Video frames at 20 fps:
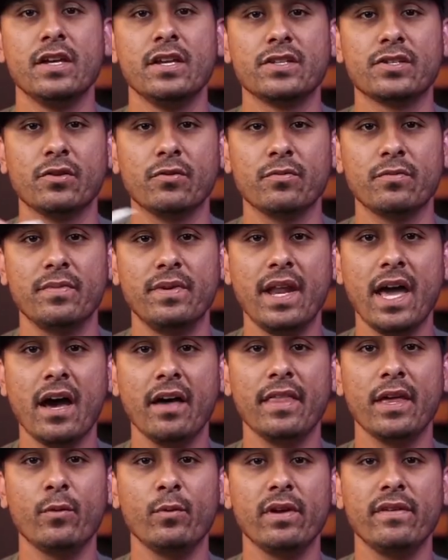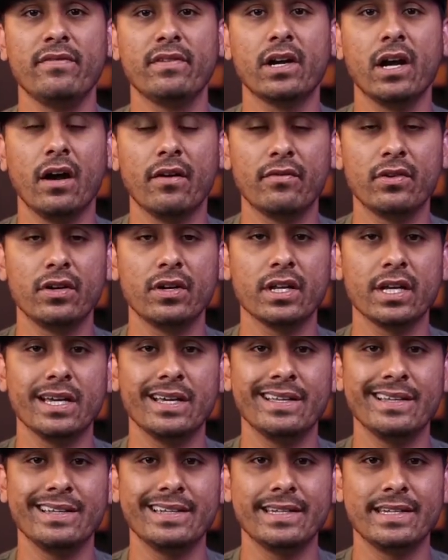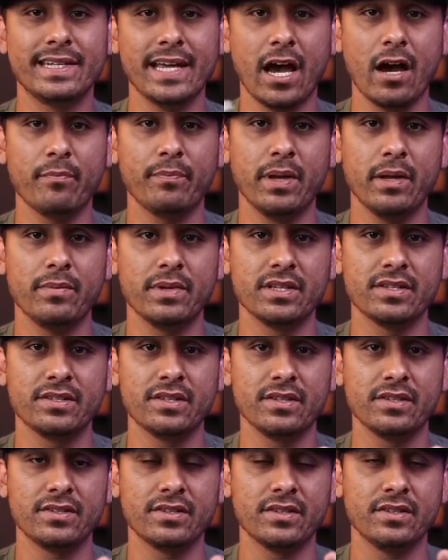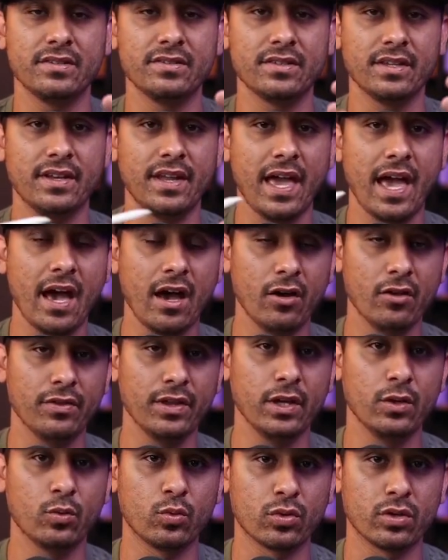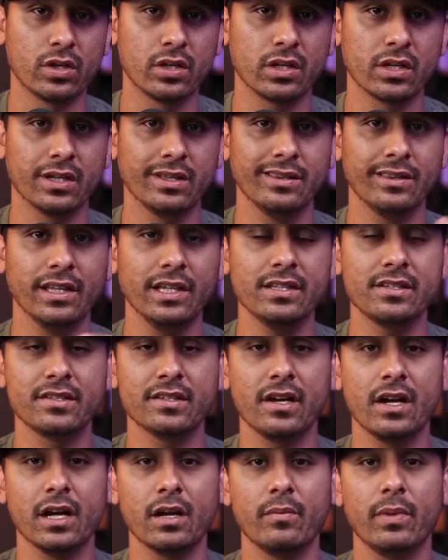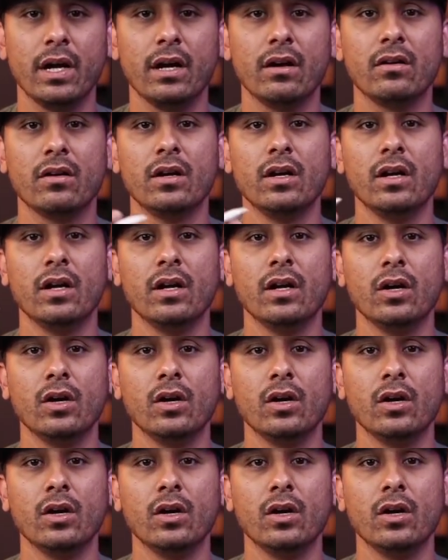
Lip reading: So now that we've covered down payment assistance and how they work, let's talk about